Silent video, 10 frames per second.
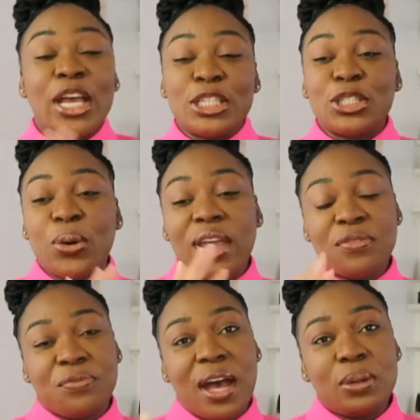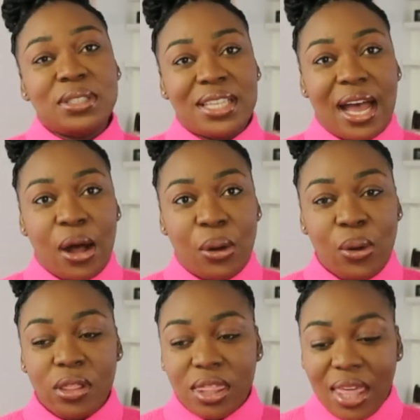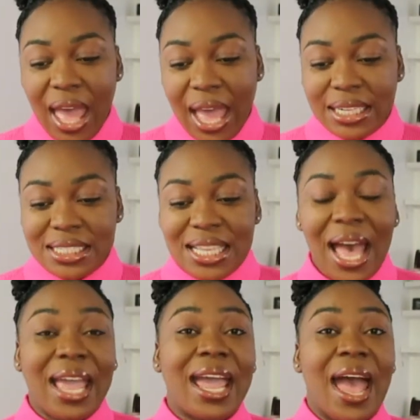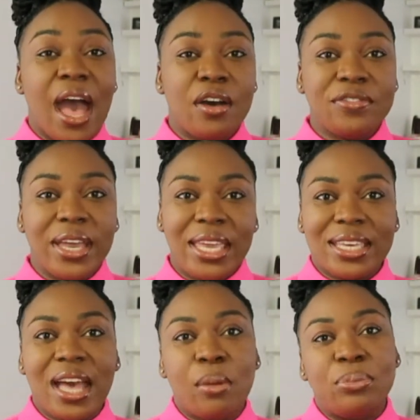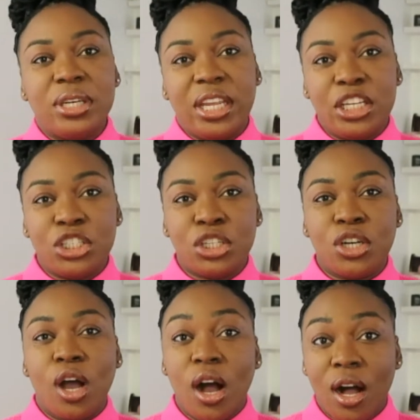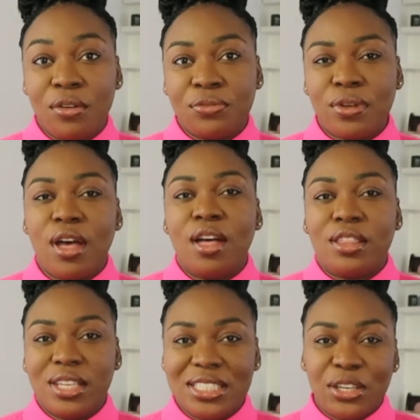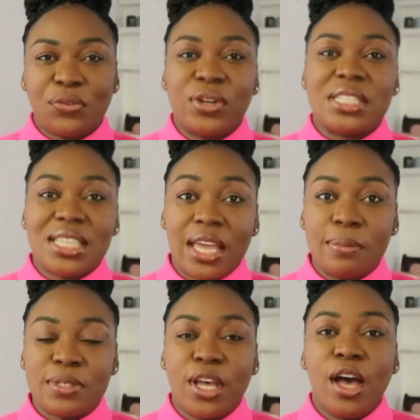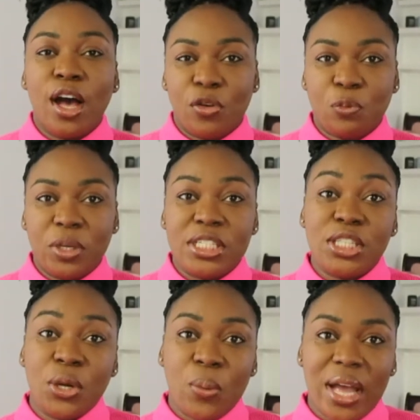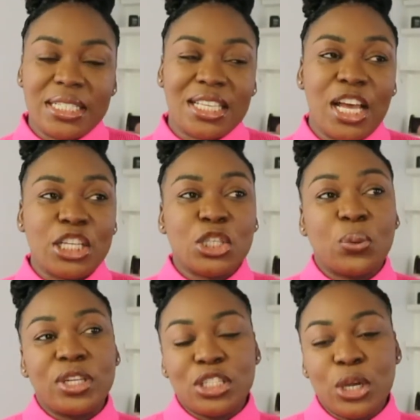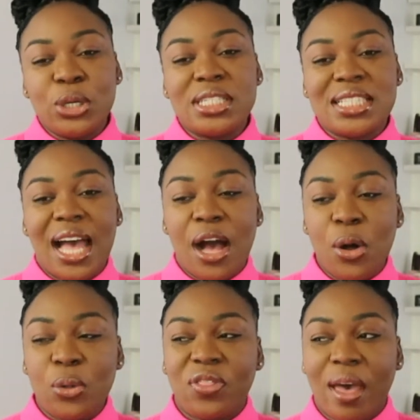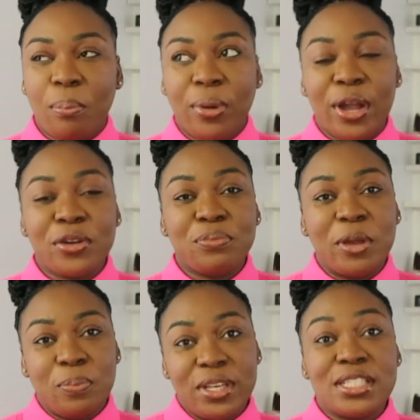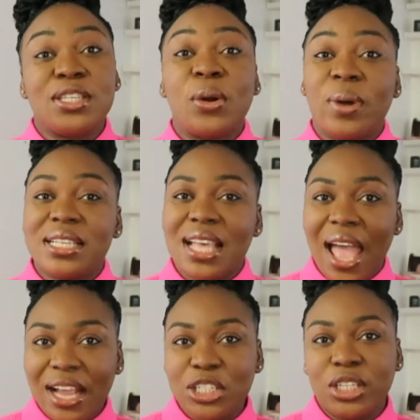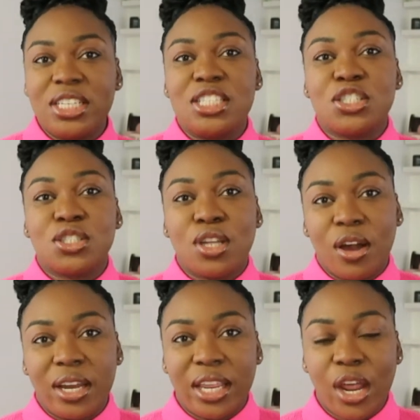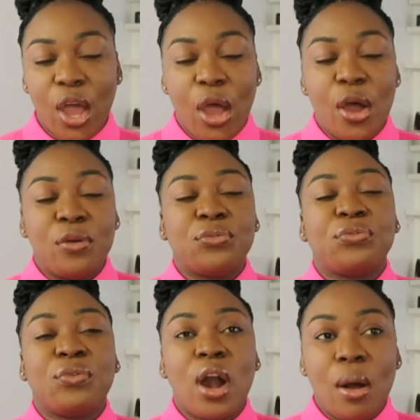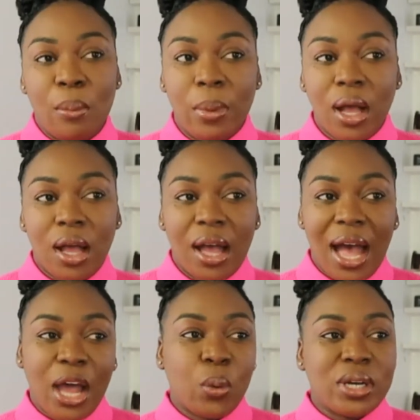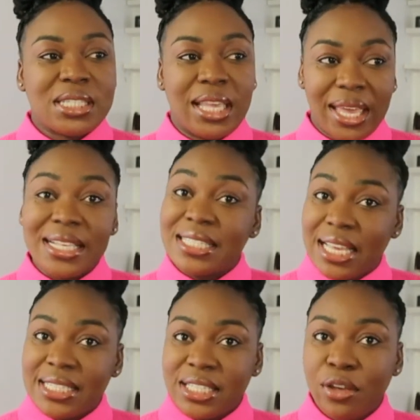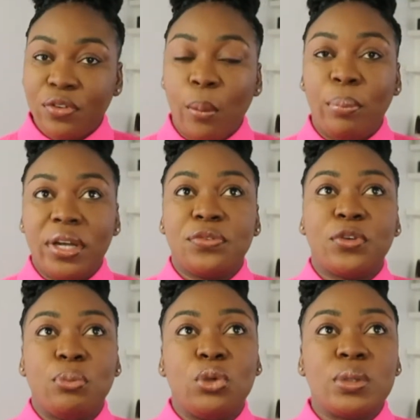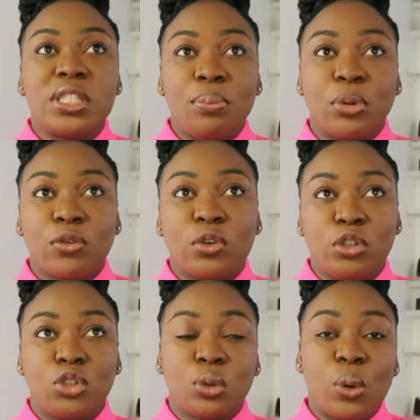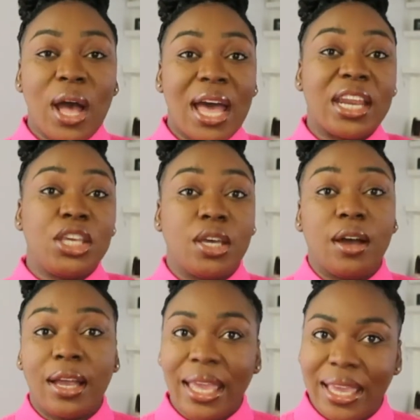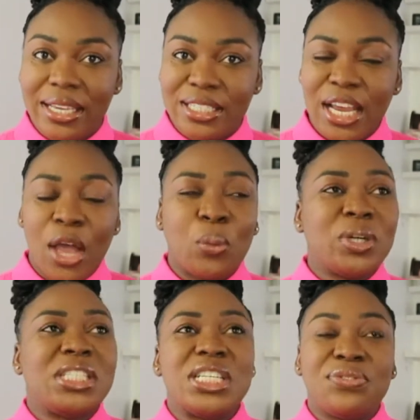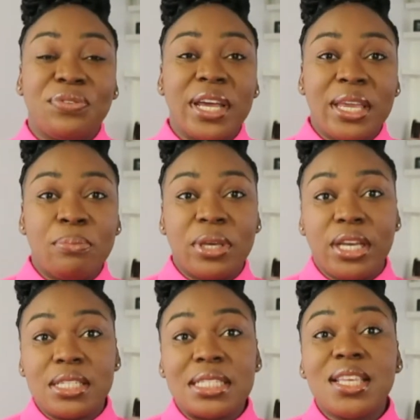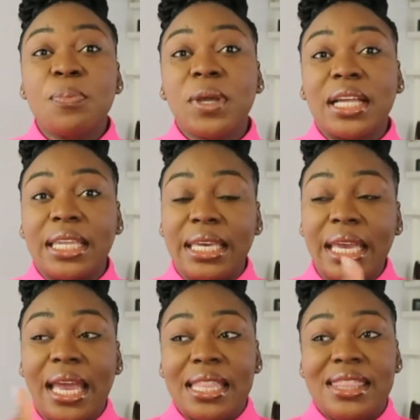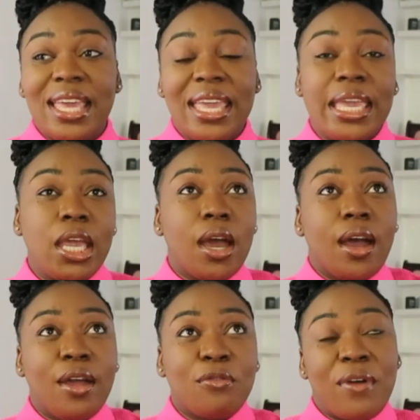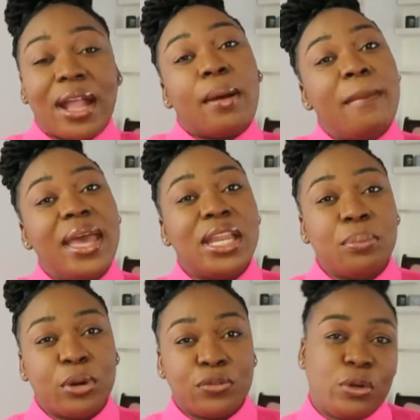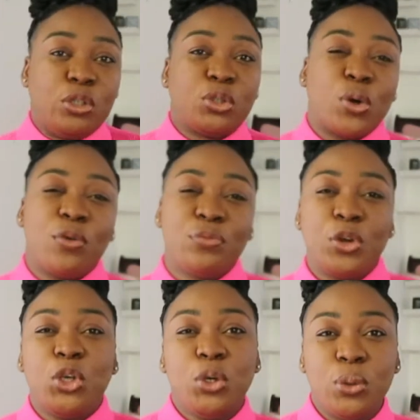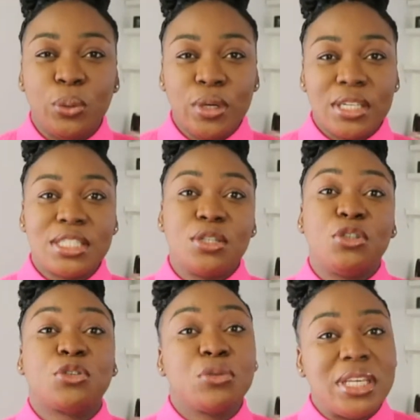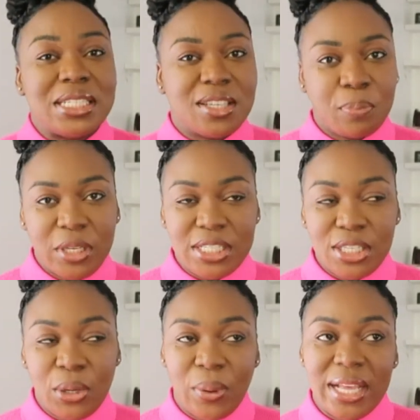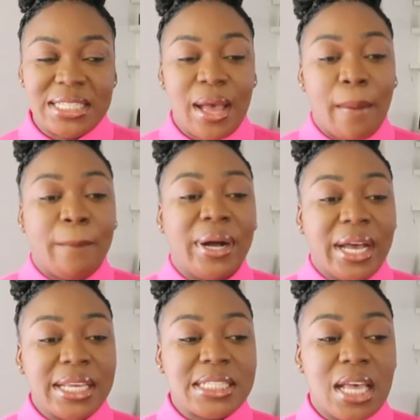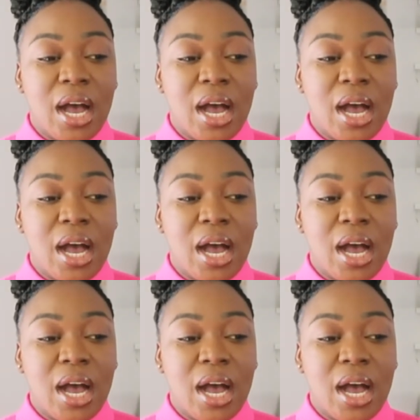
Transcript: so I found out that I have a combination of the different types of PCOS. So it turns out that part of my PCOS actually started from, I don't want to say excessive, but from using birth control at a young age, which is funny because typically they recommend birth control for you to treat PCOS. But